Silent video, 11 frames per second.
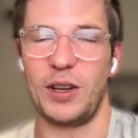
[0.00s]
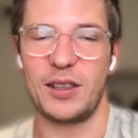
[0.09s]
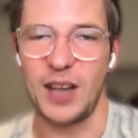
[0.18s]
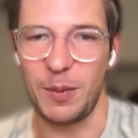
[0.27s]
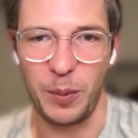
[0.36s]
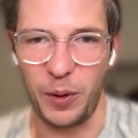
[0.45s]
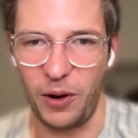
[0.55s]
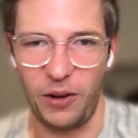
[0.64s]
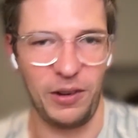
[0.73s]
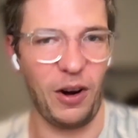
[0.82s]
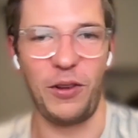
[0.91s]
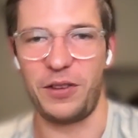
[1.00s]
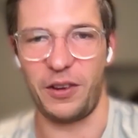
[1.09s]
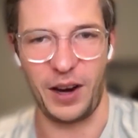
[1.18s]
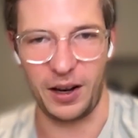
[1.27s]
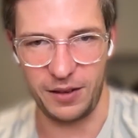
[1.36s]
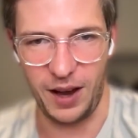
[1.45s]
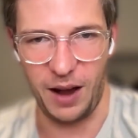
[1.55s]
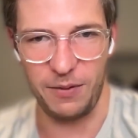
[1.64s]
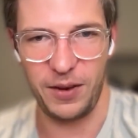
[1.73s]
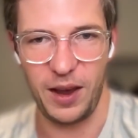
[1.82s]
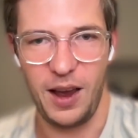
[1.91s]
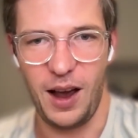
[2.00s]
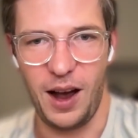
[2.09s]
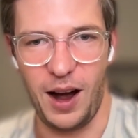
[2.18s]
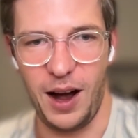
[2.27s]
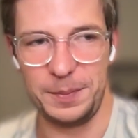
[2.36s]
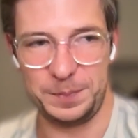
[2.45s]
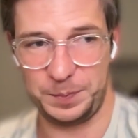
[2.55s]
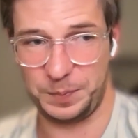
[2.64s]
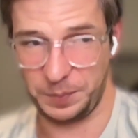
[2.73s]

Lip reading: acceptable and all this other kind of stuff. Um,